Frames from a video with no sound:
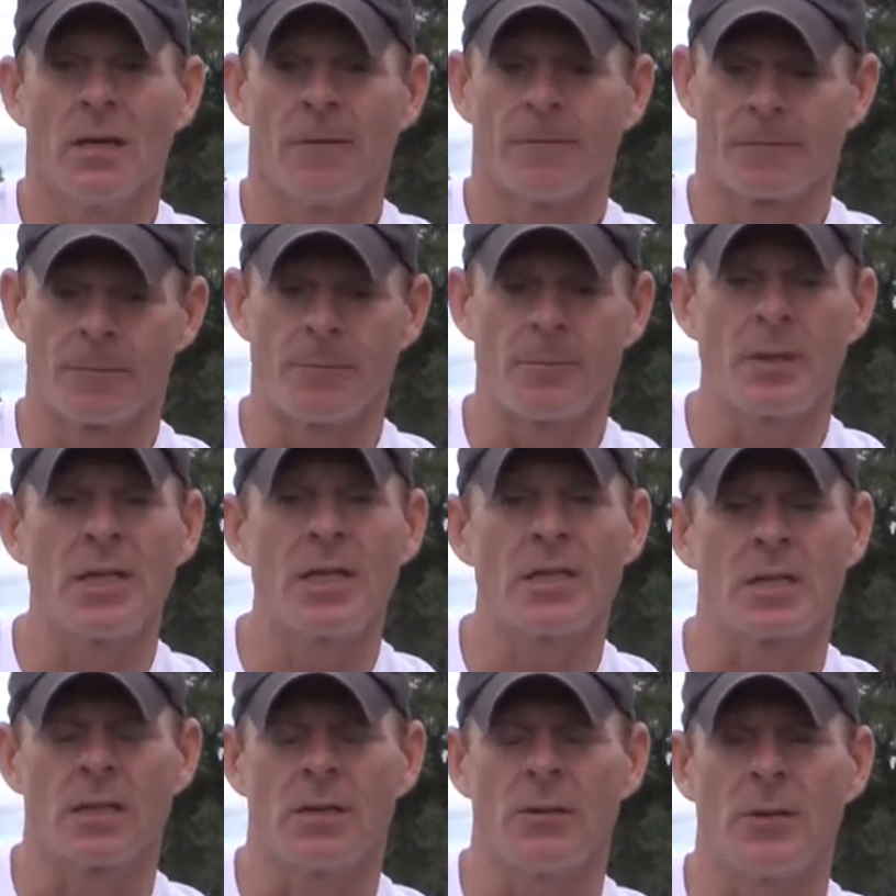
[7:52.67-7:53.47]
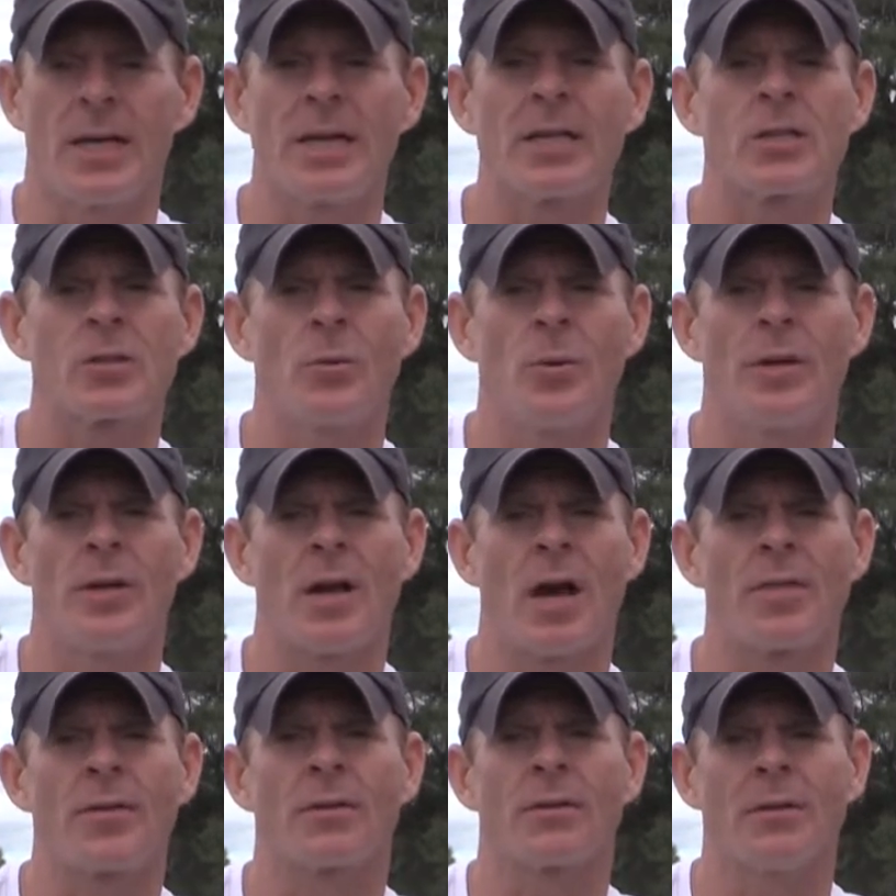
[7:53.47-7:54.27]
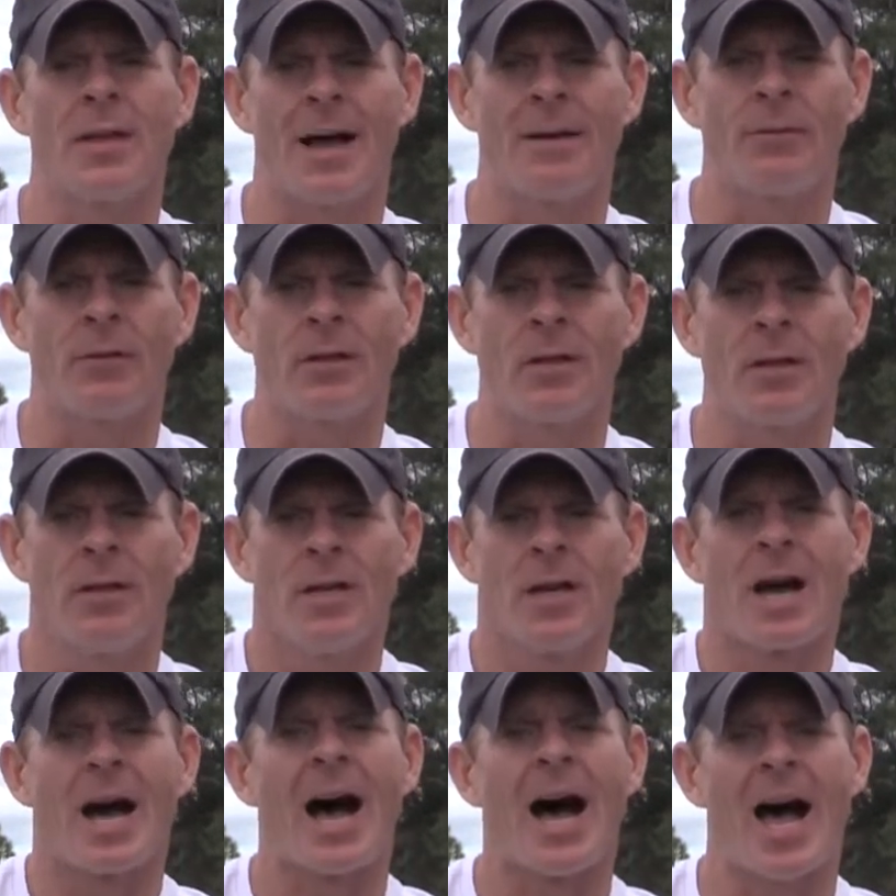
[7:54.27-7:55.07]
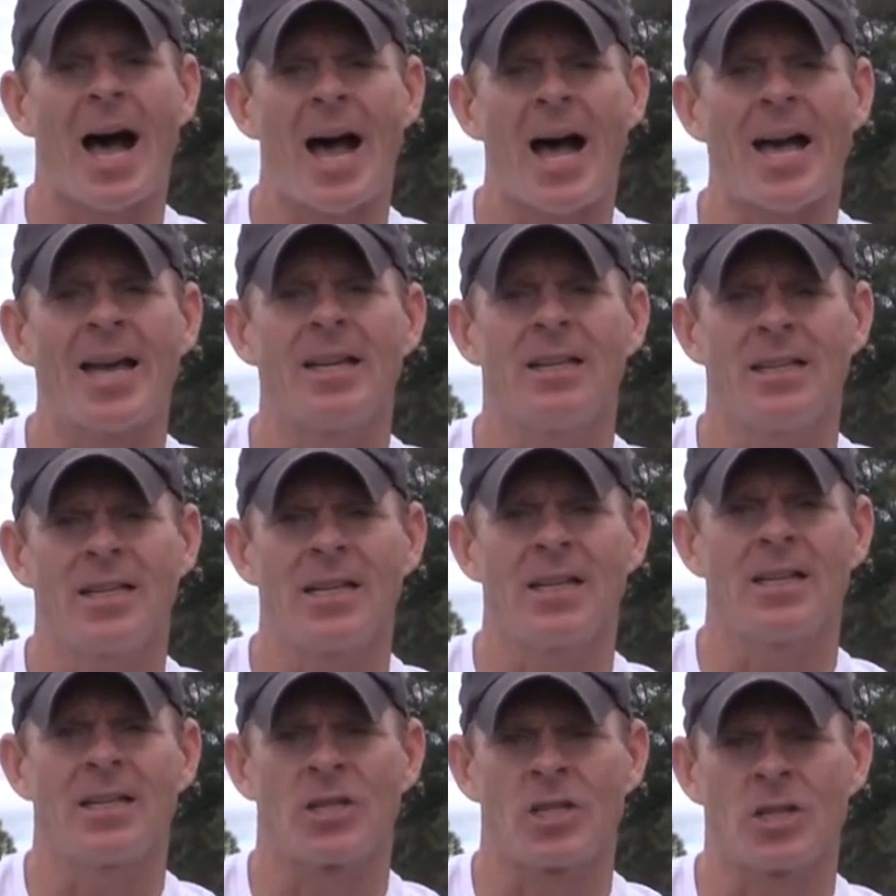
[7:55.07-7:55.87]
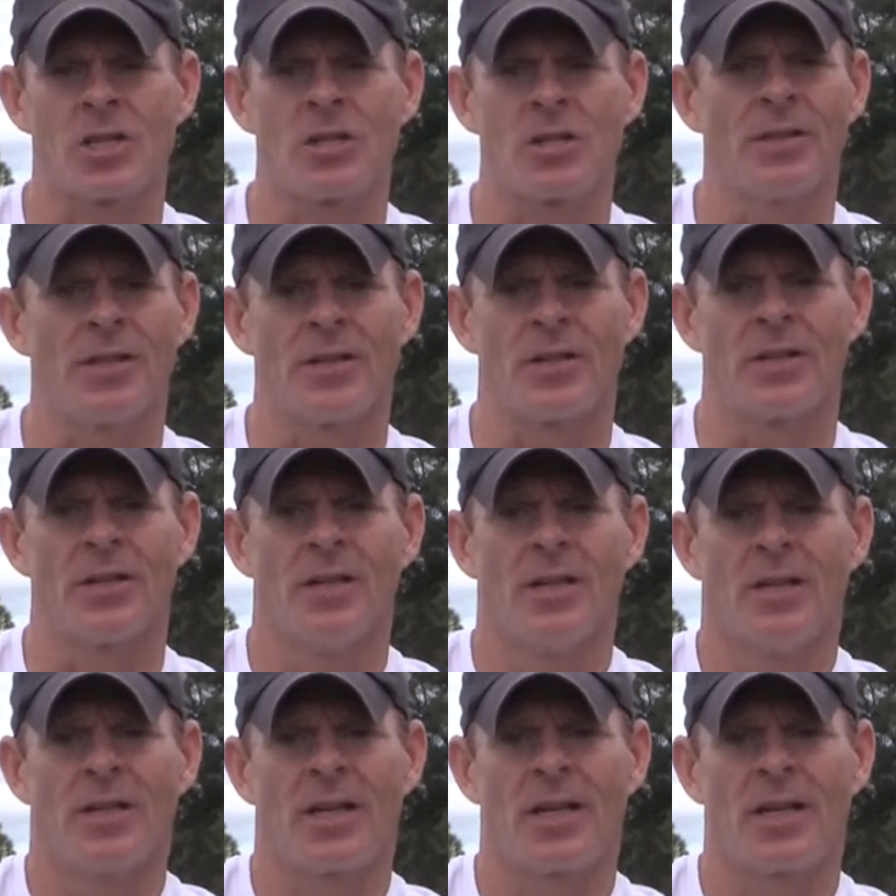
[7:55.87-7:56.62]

for me to hit to another level, I need a cheerleader.